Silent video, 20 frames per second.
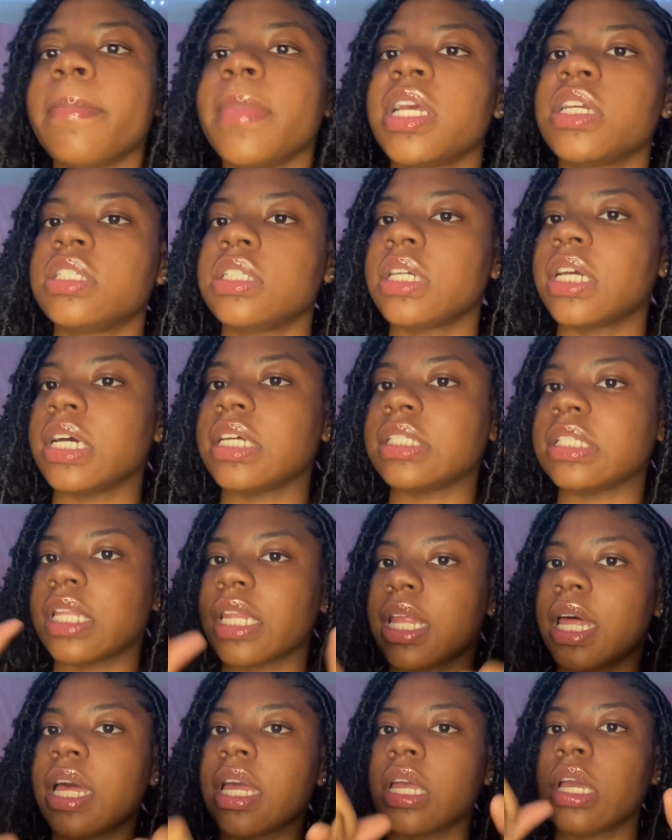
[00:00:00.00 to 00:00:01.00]
sure you guys
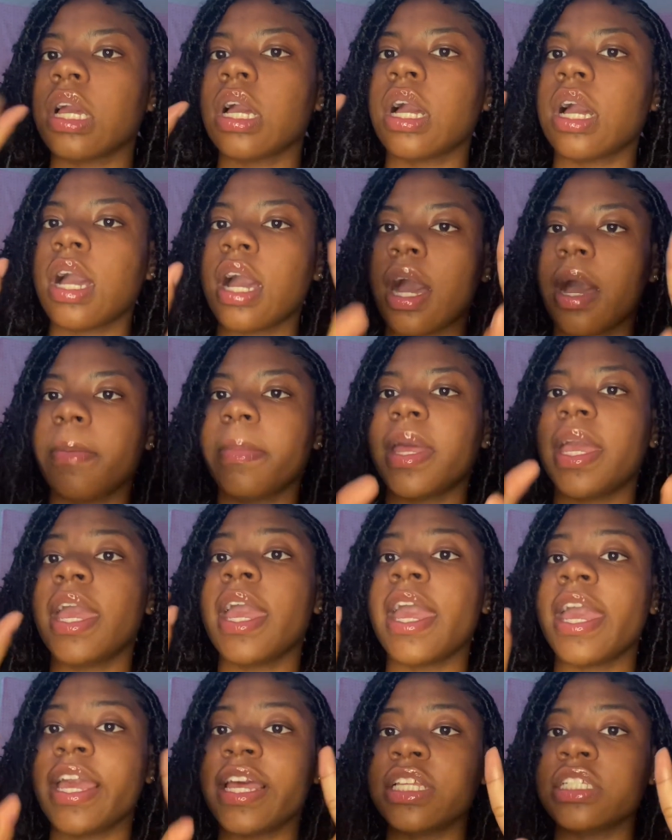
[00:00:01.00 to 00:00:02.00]
like, comment,
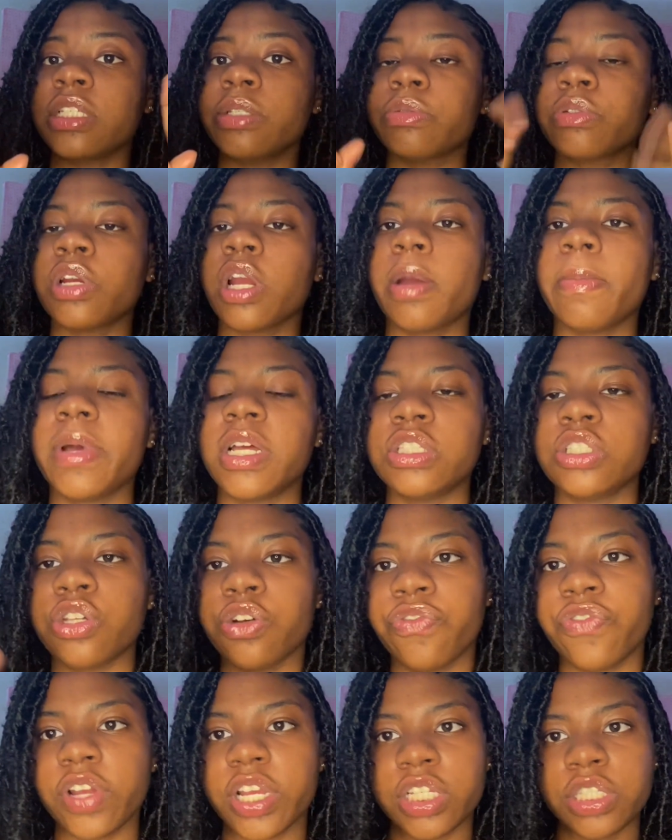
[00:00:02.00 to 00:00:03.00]
and subscribe, and don't
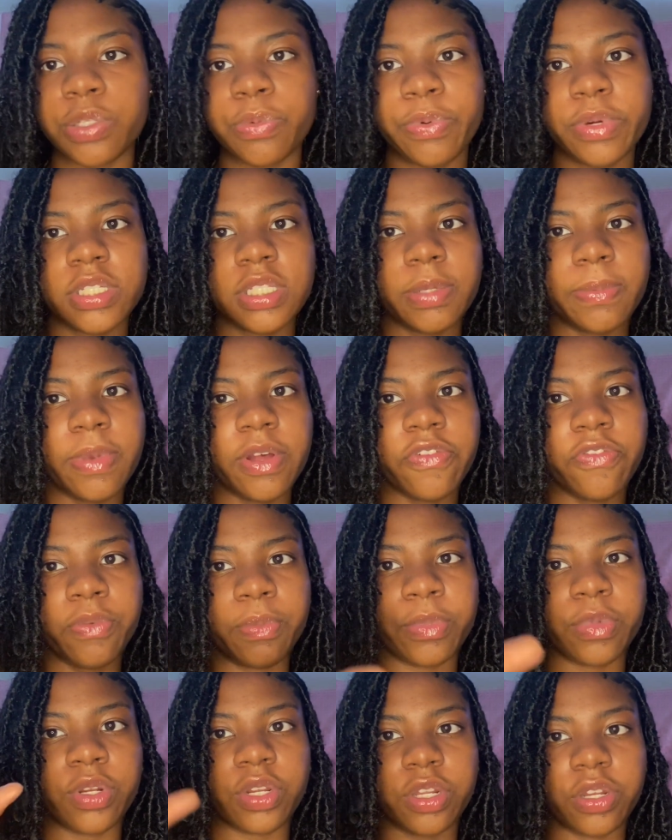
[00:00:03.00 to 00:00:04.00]
forget to press the bell for more
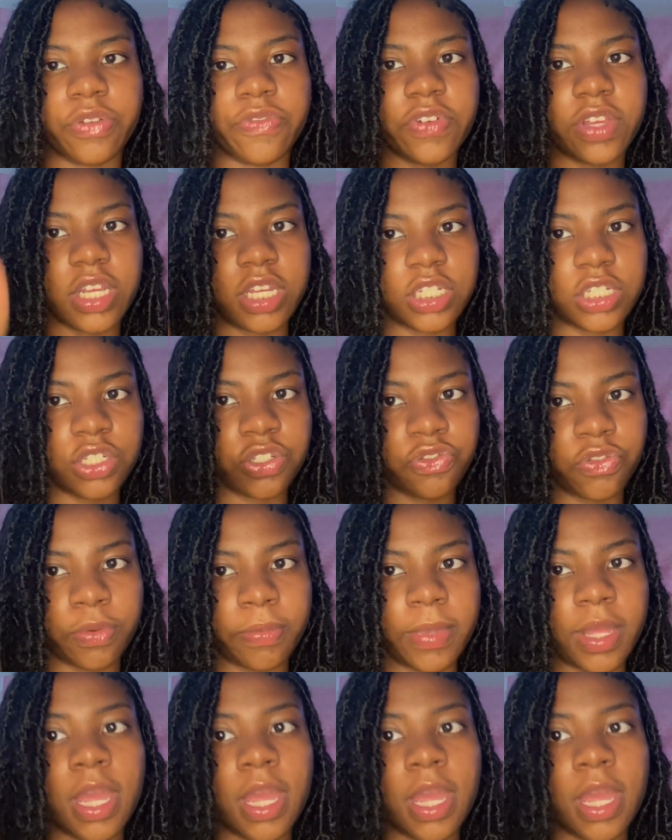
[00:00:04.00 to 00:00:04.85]
notifications from me.